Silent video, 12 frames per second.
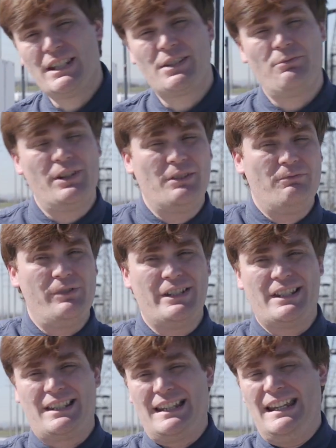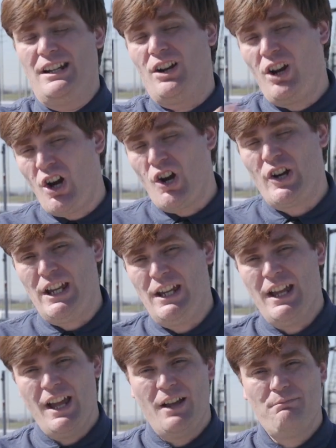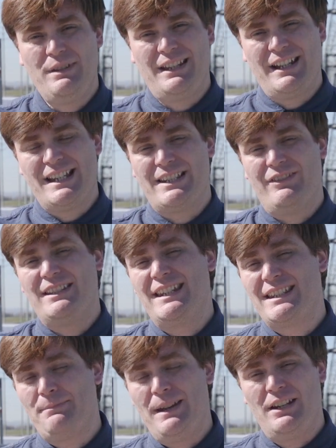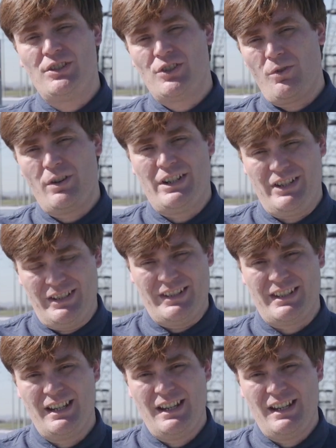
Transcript: This one was in a hurry because of anticipated shortages,